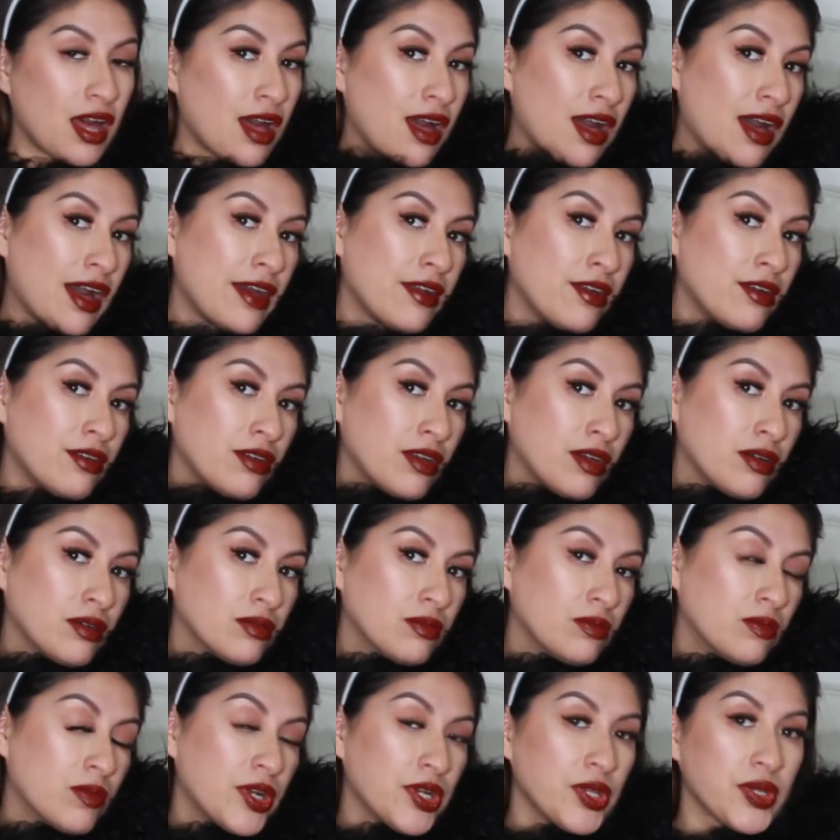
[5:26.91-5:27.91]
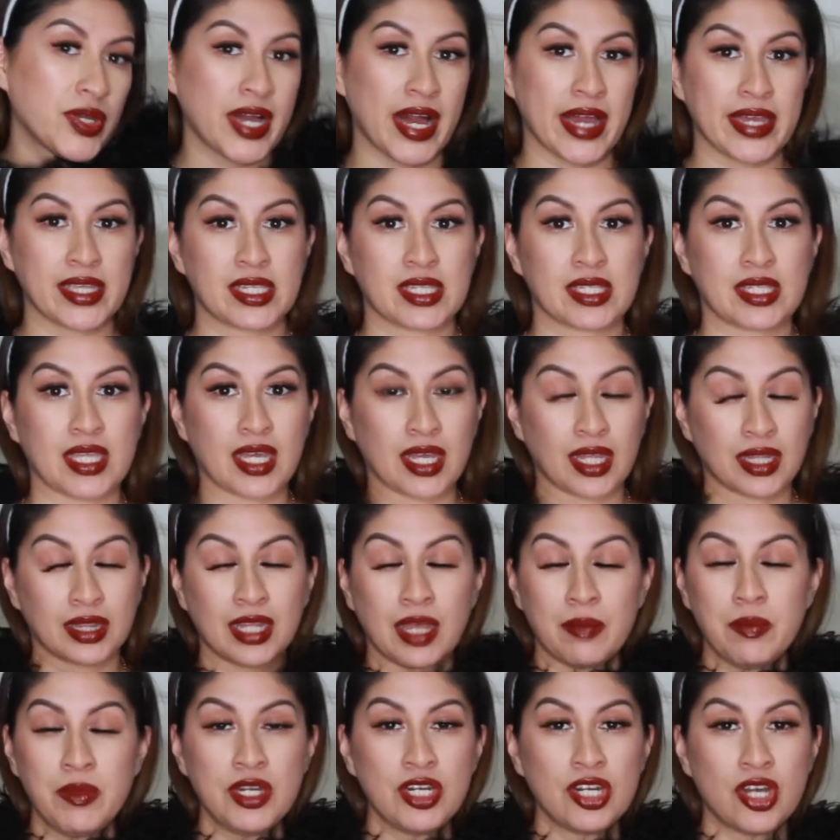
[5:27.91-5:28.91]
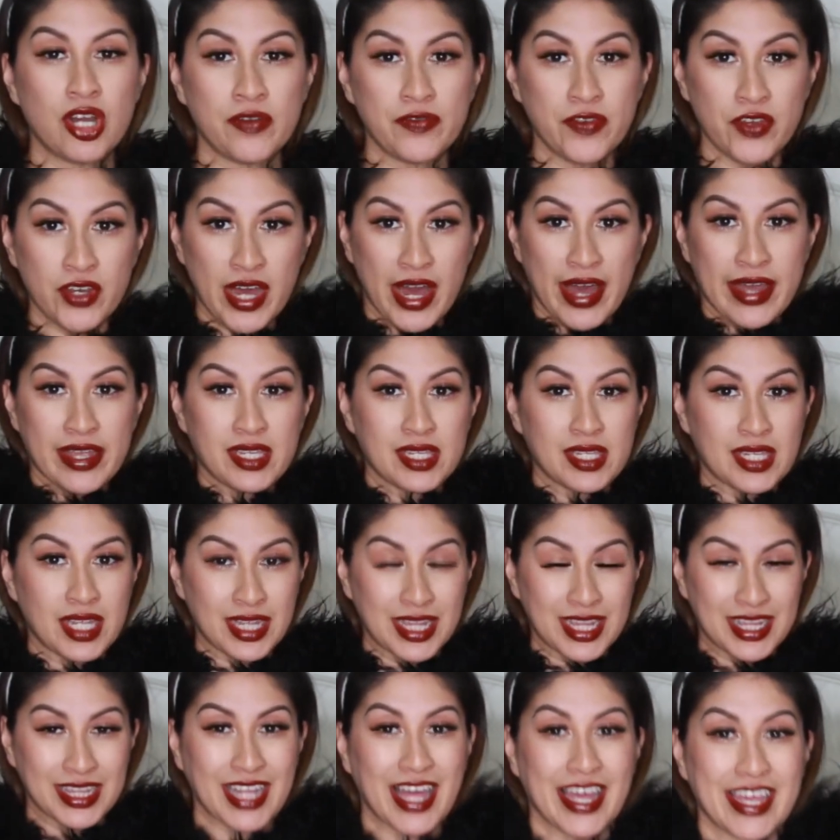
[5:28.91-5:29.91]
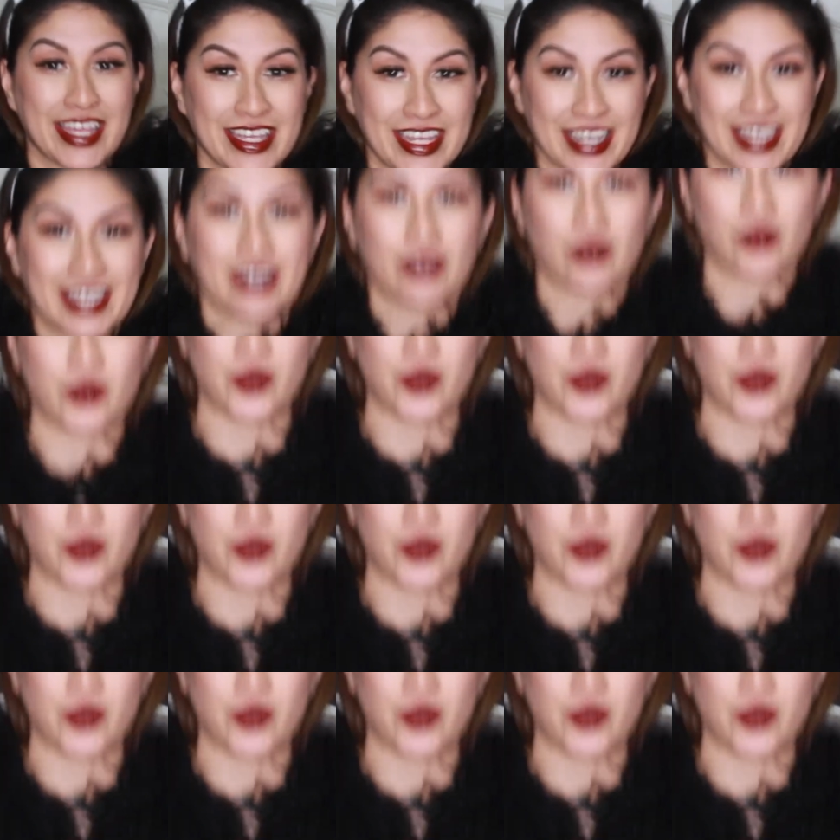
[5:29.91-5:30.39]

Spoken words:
I don't know. What do you guys think? Let me know if you guys like it